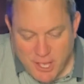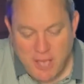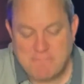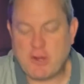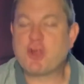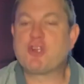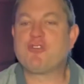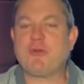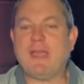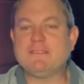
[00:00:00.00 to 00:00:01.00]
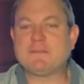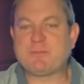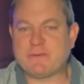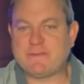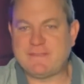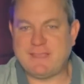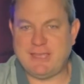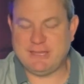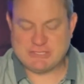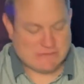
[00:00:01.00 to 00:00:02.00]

of her great prestige.